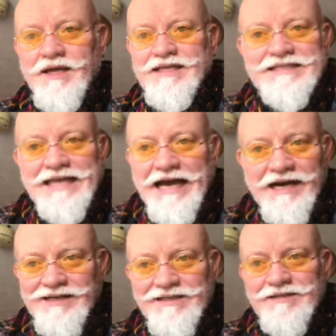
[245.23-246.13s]
is the
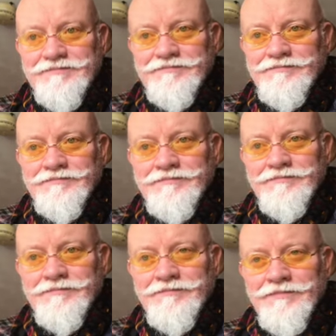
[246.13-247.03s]
eyes.
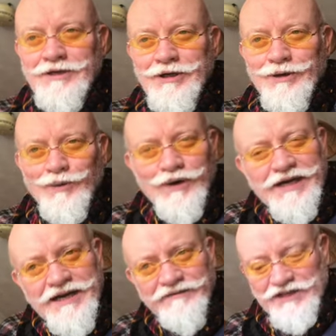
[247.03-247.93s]
What
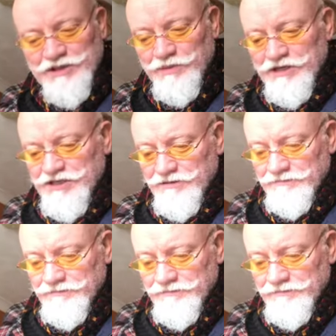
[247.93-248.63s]
kind of expression?